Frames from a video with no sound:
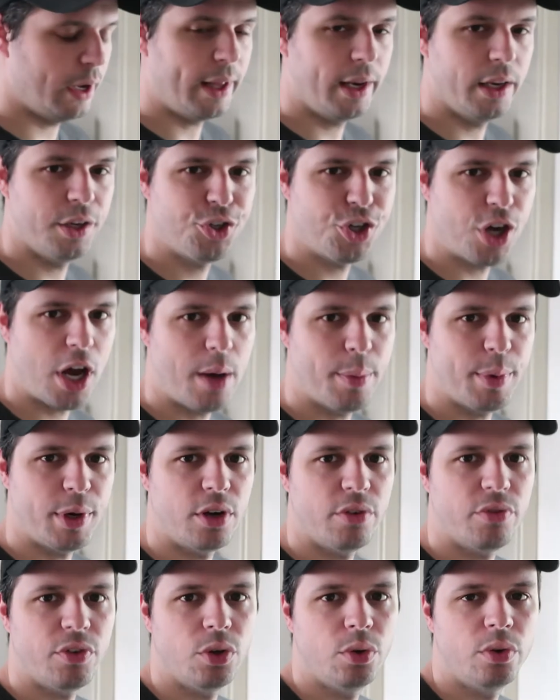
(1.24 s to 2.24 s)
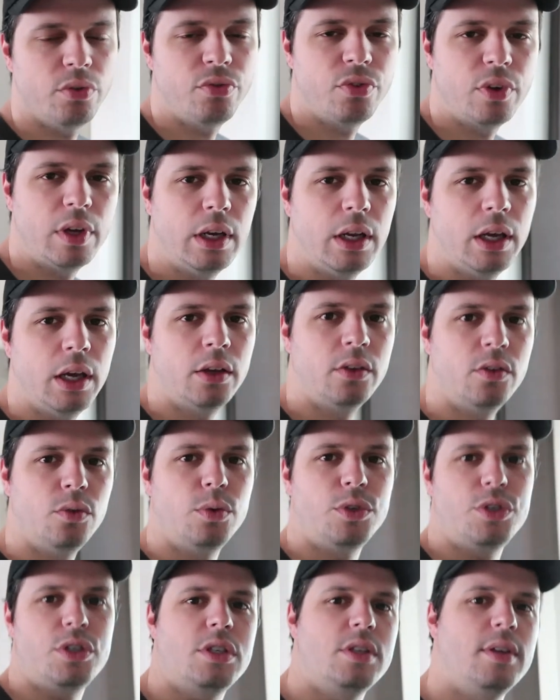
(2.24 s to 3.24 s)
I got a job interview in
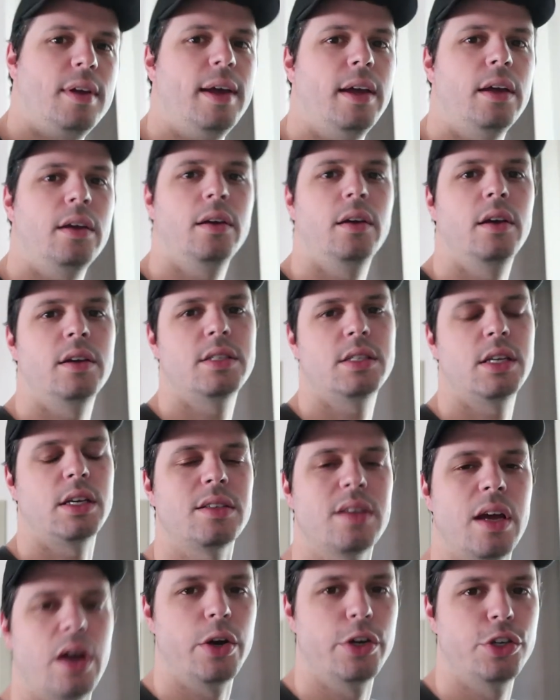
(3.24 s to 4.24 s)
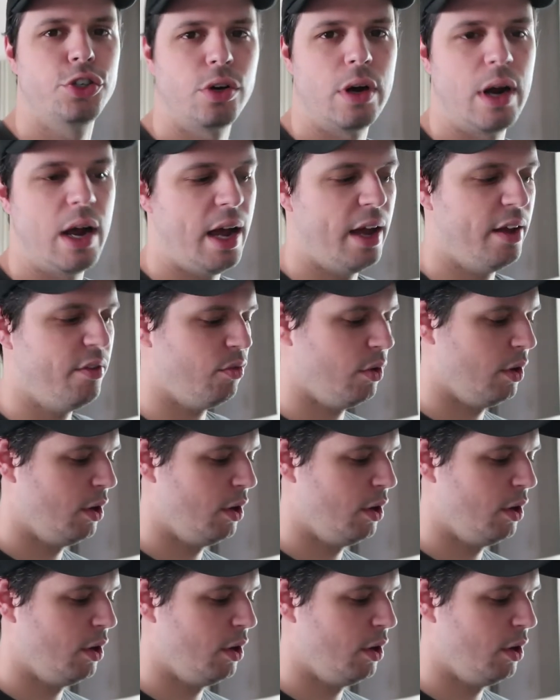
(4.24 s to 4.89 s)
Phoenix, which is like a six hour drive.